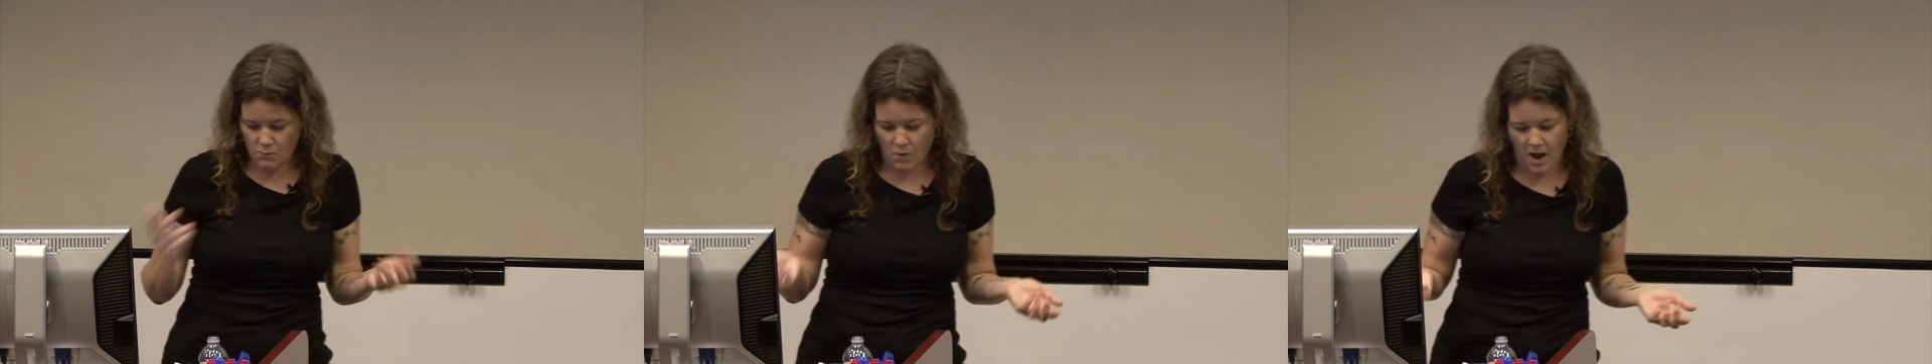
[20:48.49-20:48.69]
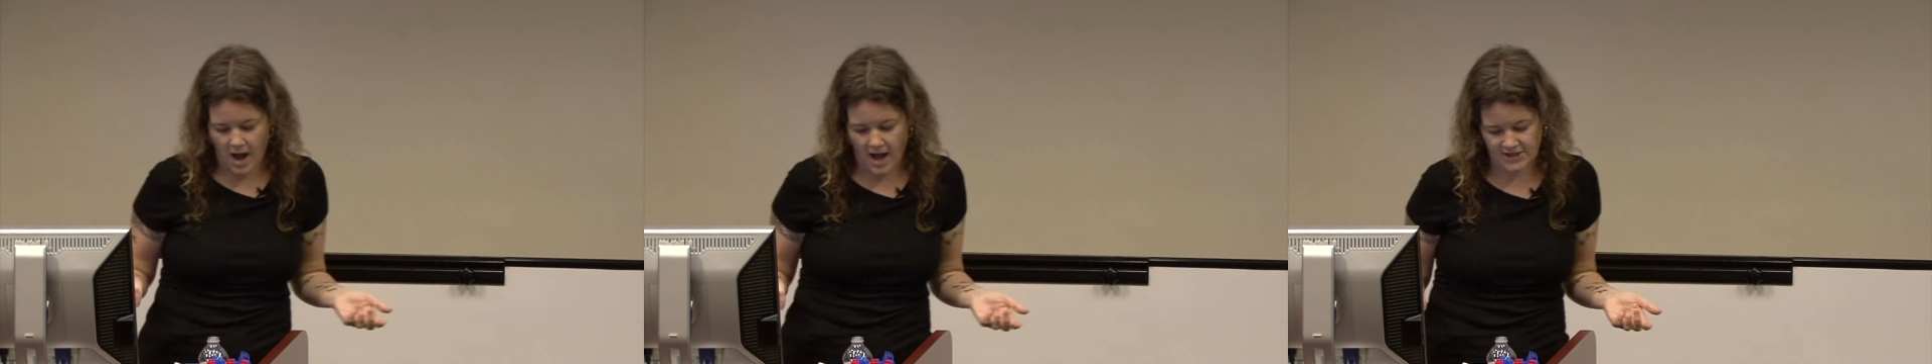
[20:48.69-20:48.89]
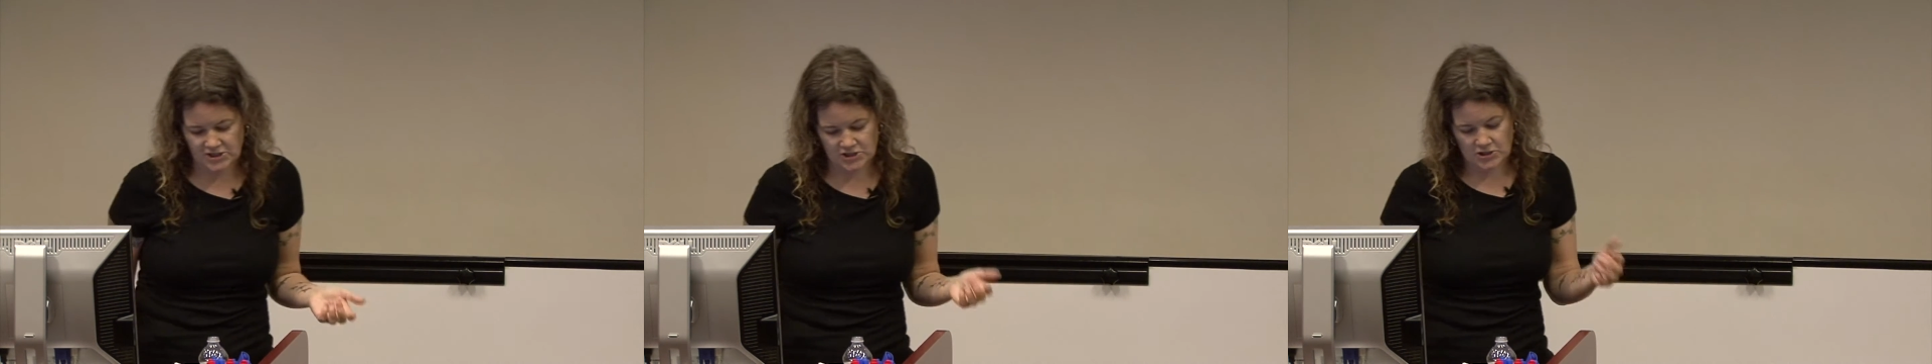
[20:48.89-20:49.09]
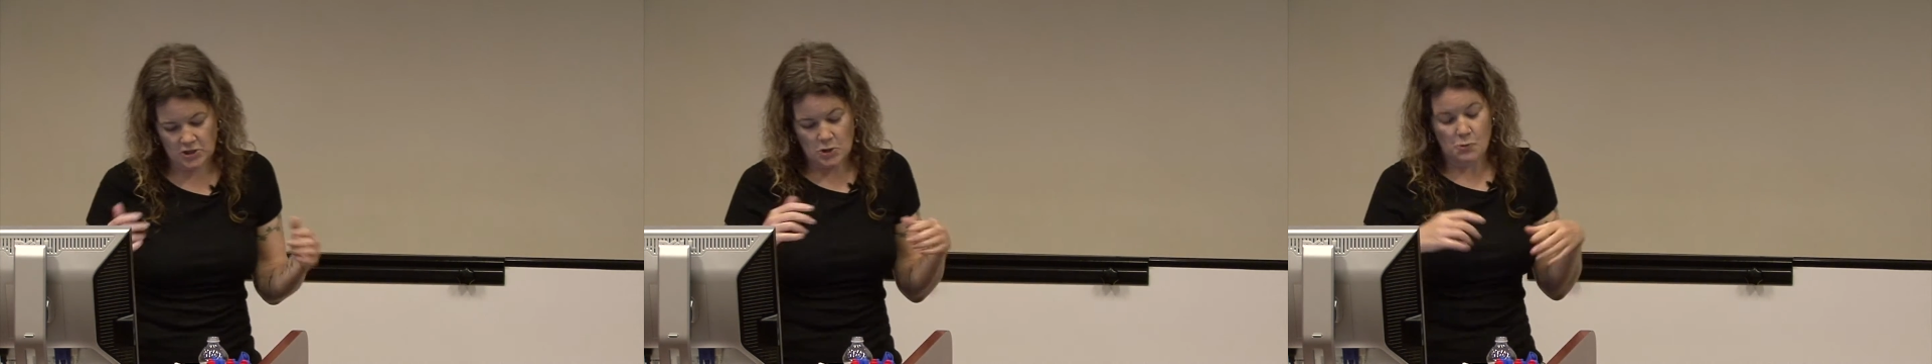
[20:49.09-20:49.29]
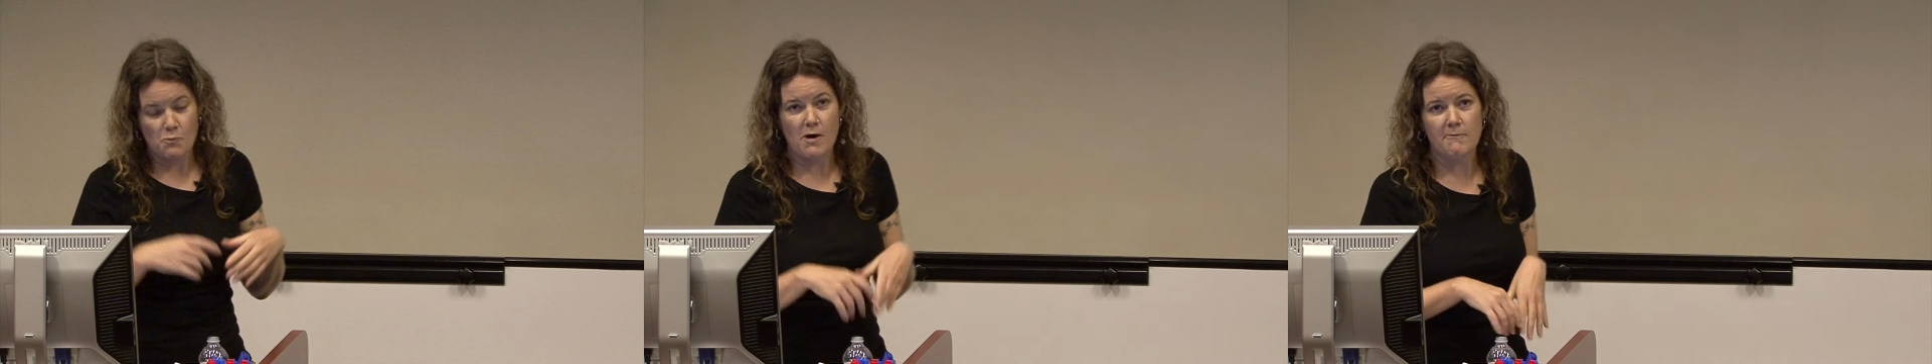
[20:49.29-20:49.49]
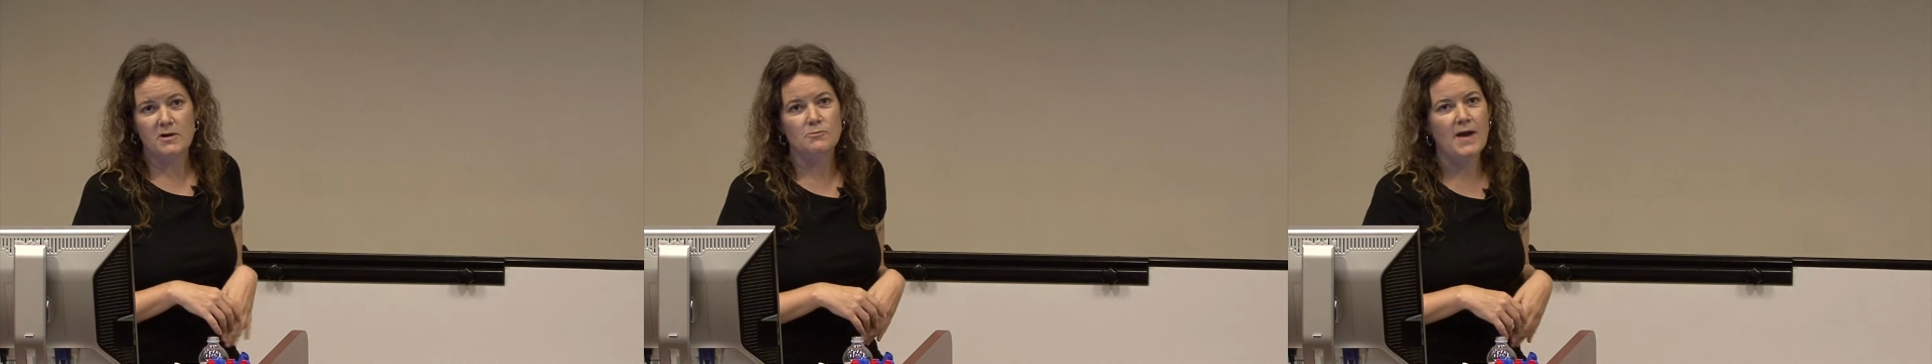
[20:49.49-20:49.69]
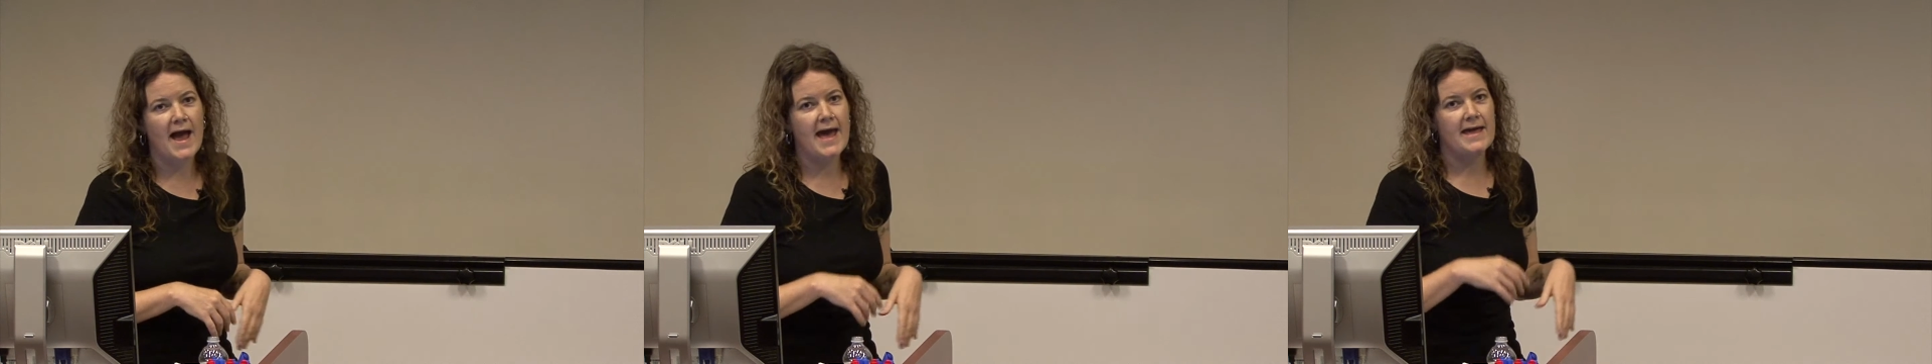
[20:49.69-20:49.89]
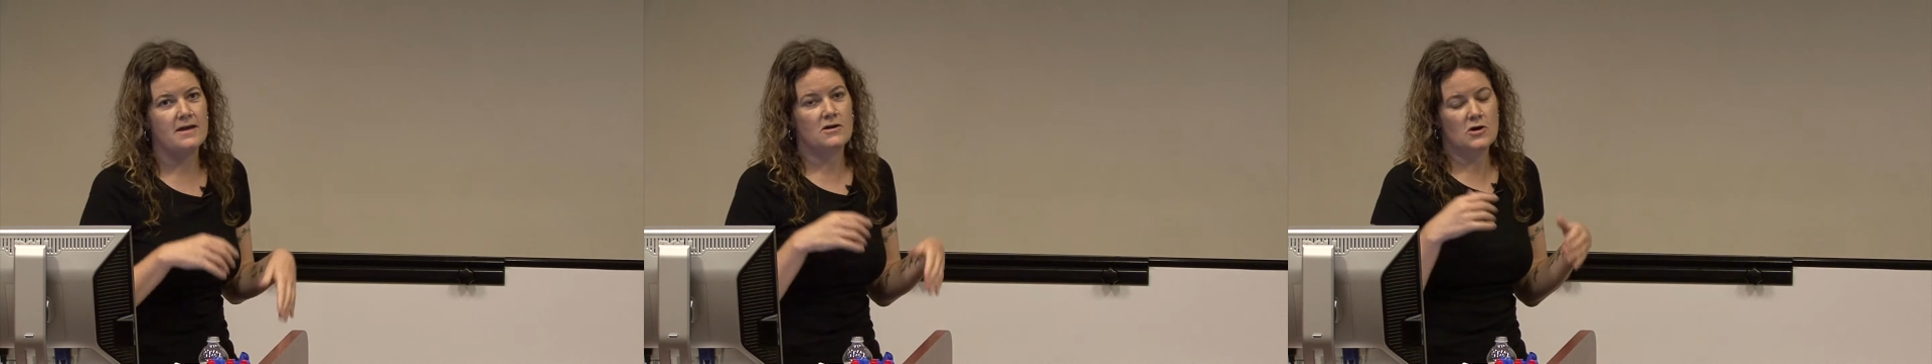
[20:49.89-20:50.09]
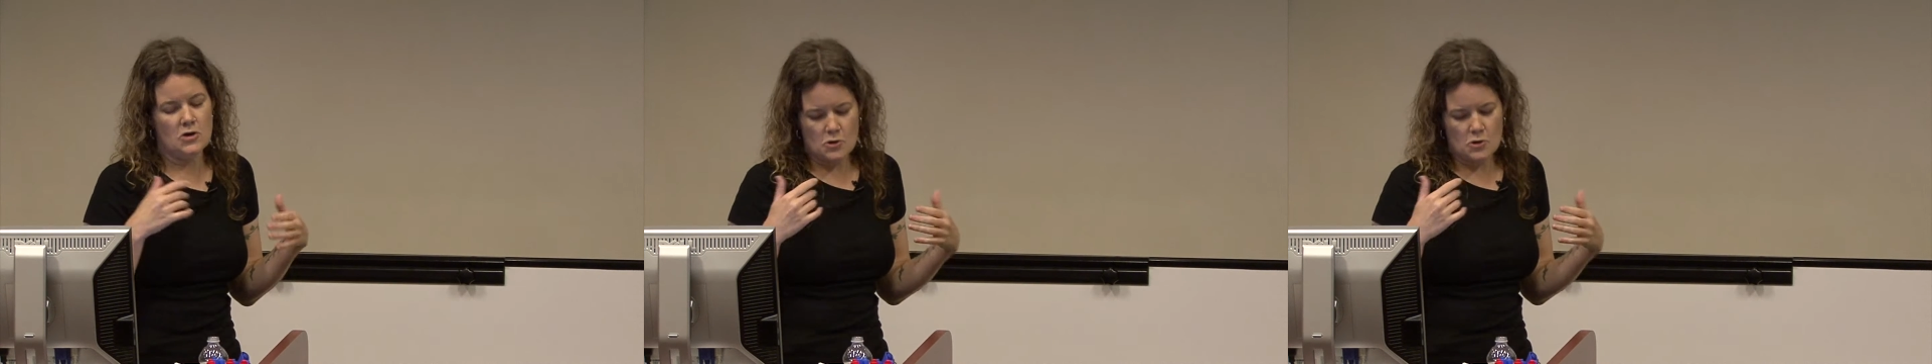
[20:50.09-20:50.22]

watch, what we write,